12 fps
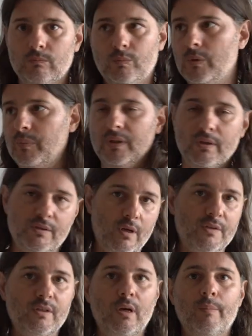We've been
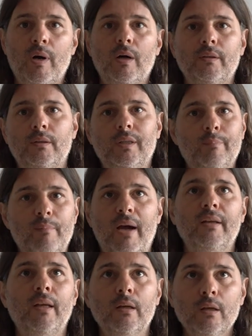discussing about deep
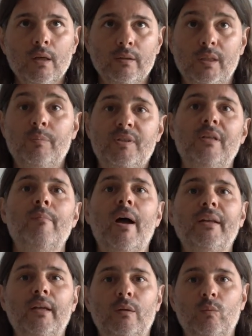mining, deep sea
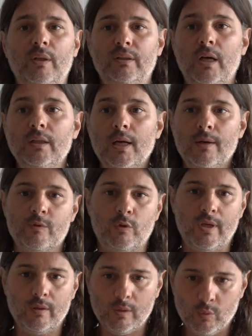mining and whatnot, so
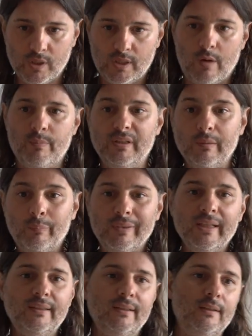that we cannot be
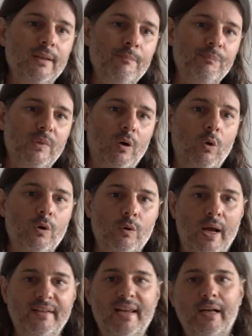depleted or
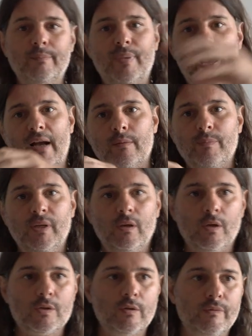attacked back
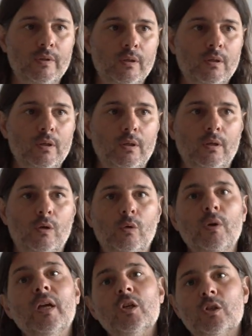because of the
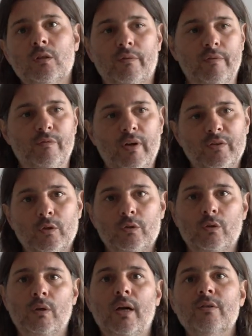creation of
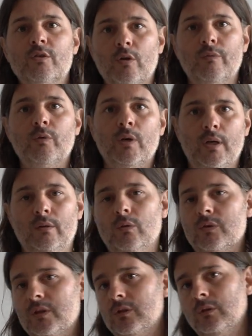infrastructure and software in
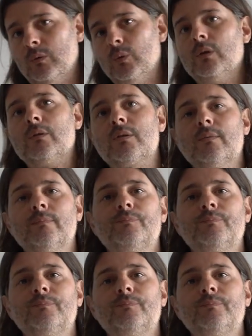those digital worlds.